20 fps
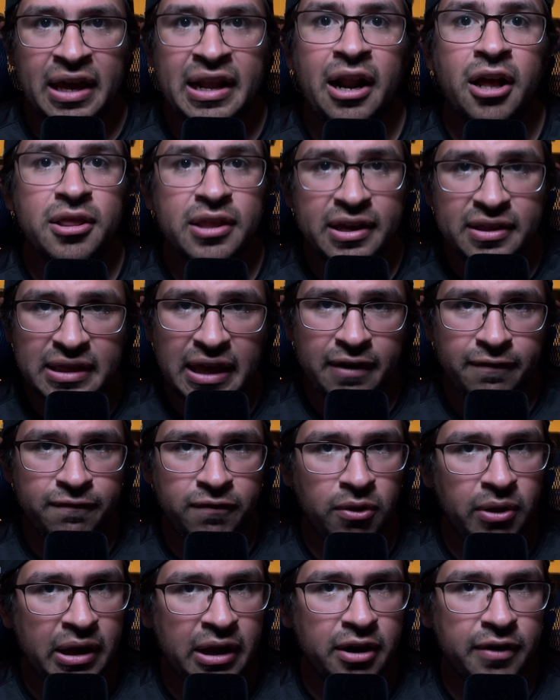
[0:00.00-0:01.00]
and I'll link that
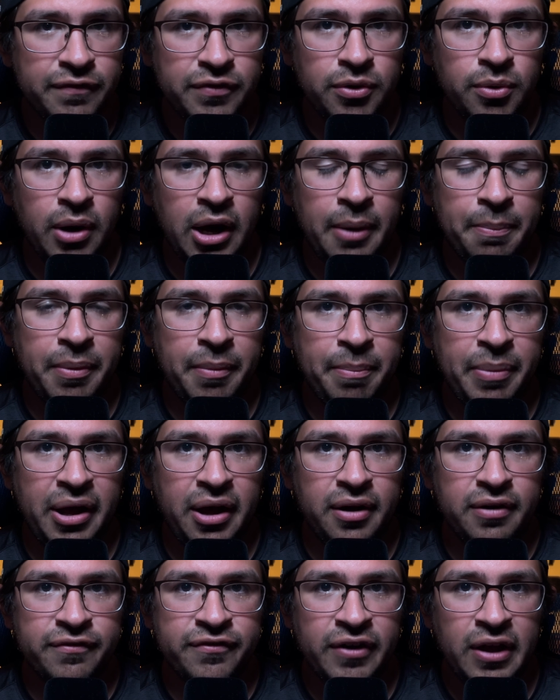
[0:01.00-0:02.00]
full interview up
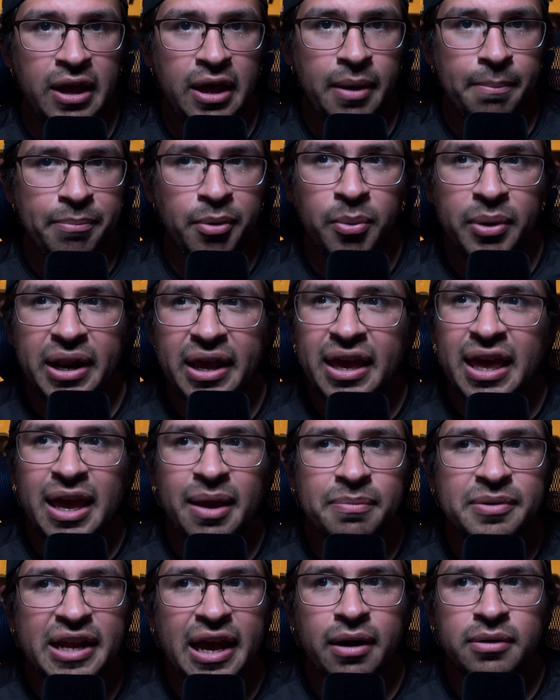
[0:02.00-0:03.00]
above. But when it
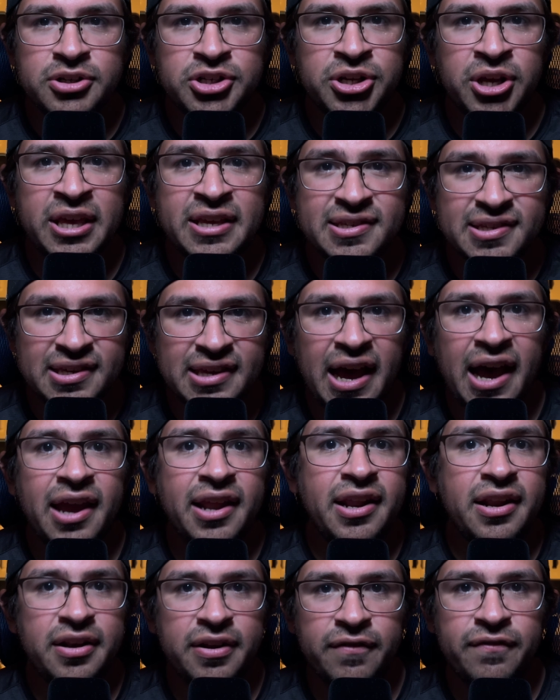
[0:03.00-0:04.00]
came down to his
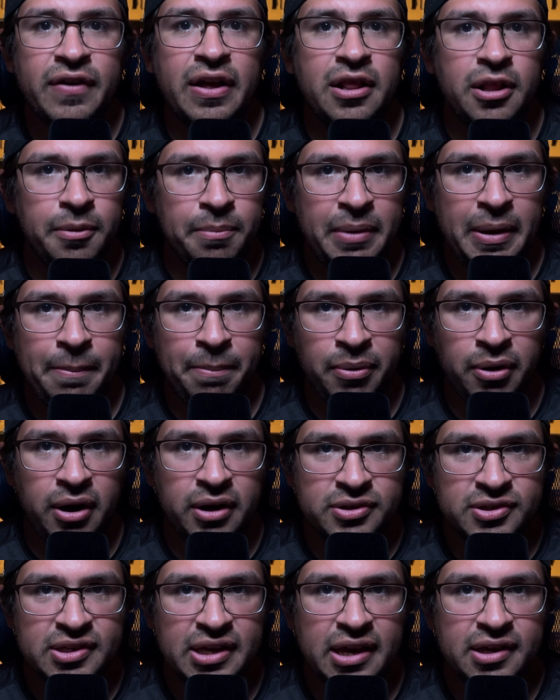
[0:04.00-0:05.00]
guiding development
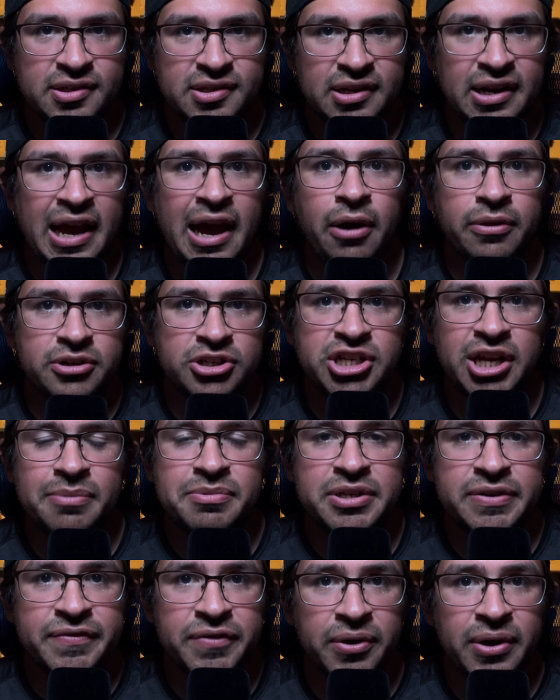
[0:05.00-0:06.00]
process and how the
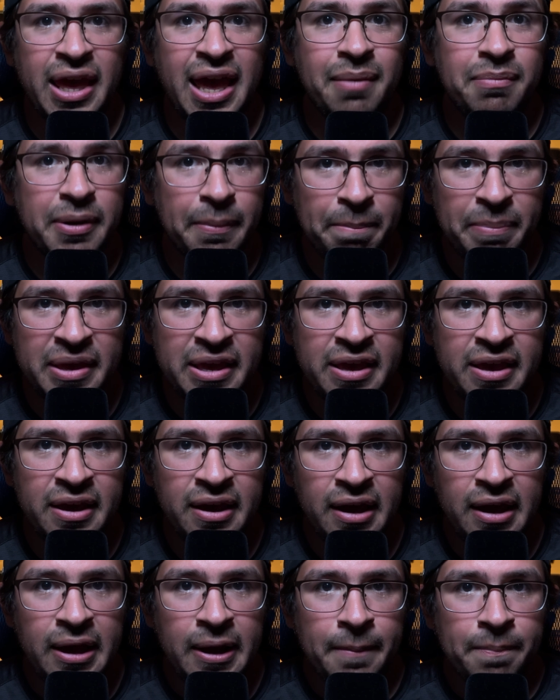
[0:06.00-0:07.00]
Shapeshifter came to
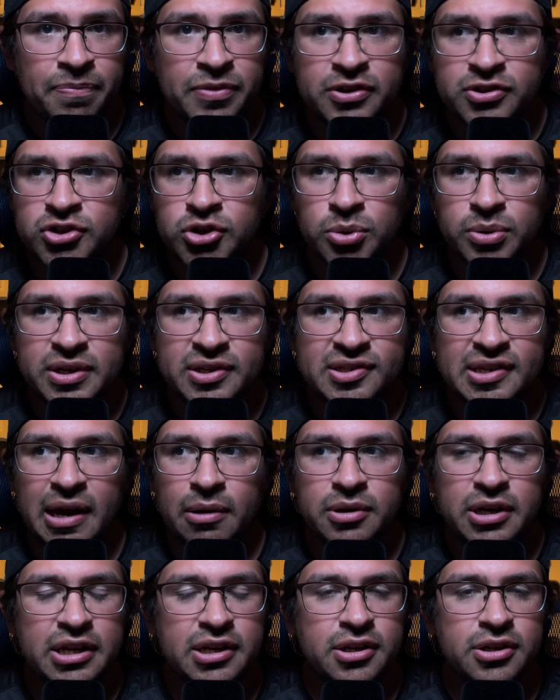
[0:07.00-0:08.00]
be, the story
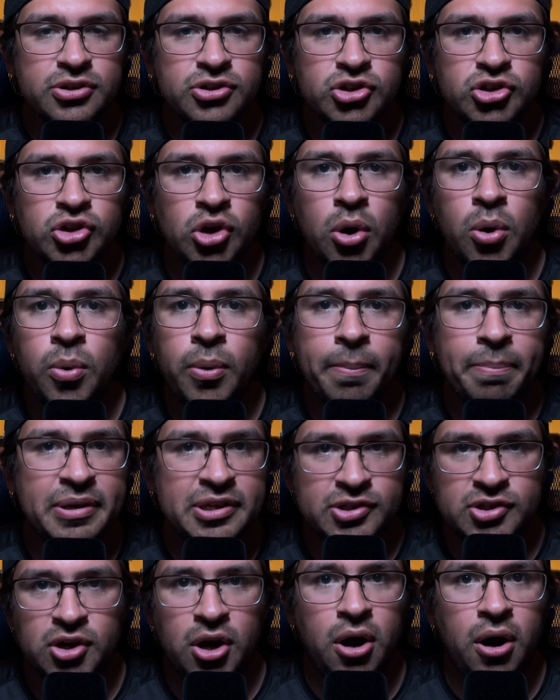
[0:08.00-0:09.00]
sounded so
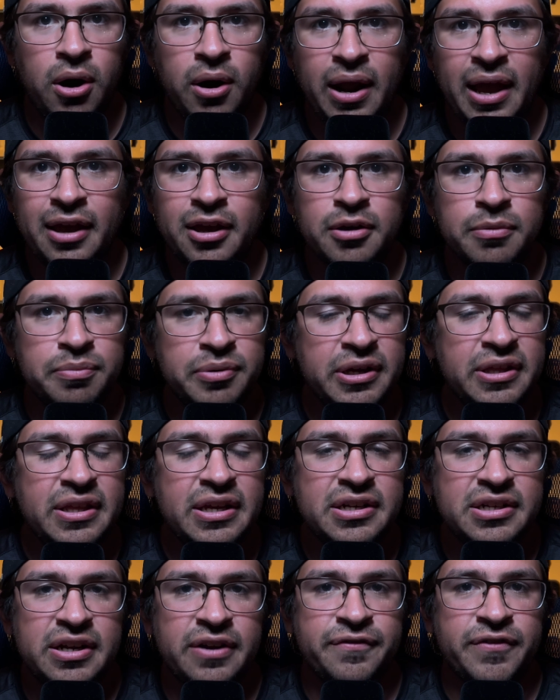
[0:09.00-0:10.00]
bizarre and
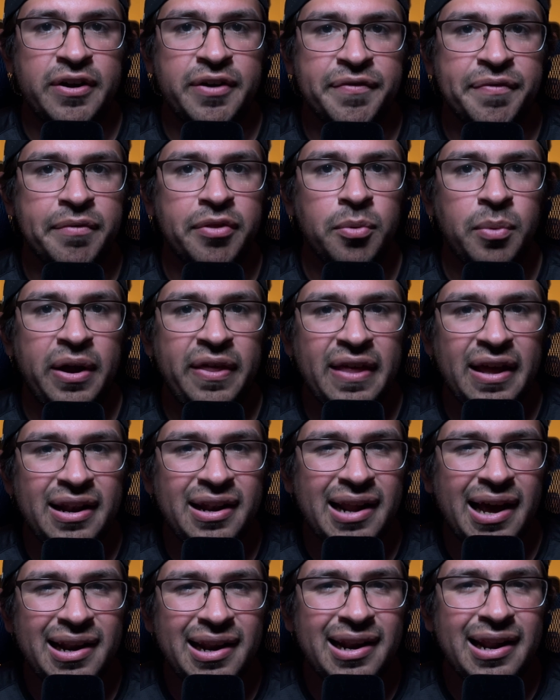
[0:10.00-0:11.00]
completely different from the way that
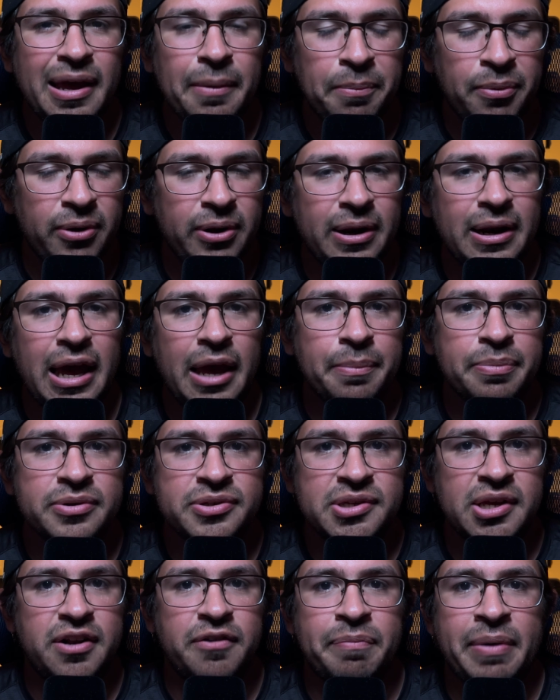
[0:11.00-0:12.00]

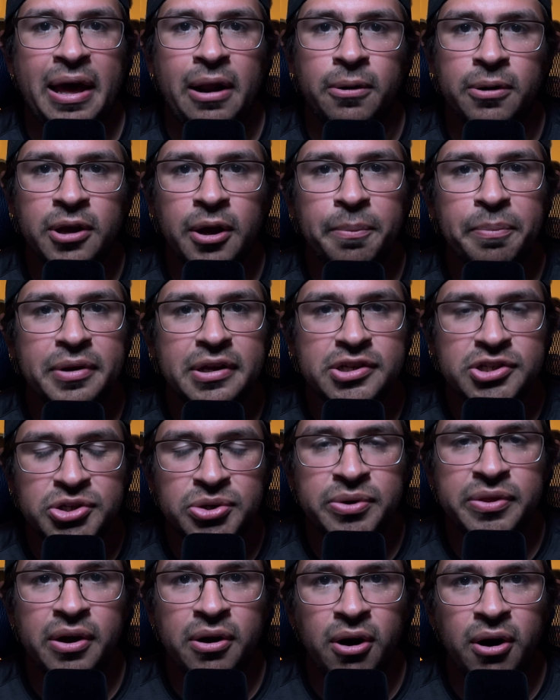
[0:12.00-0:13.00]
99.9% of paddle companies
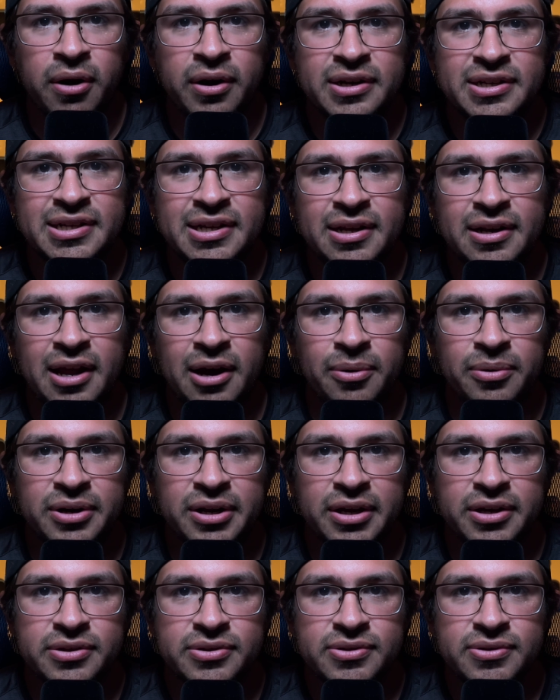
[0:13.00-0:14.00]
do their R&D
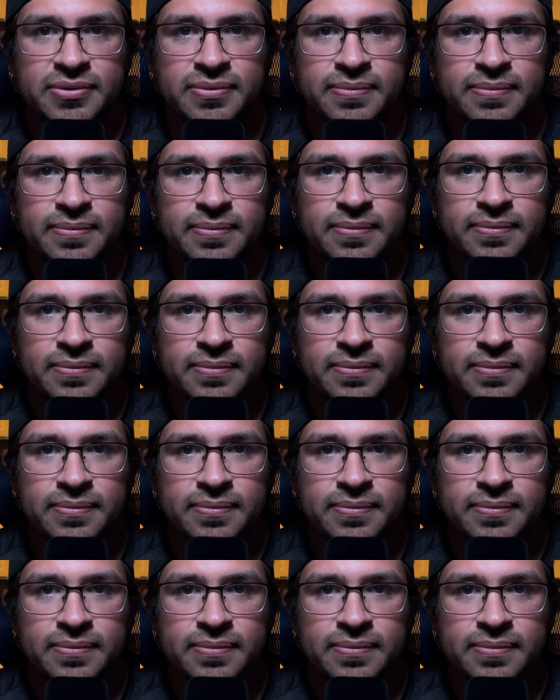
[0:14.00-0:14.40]
nowadays.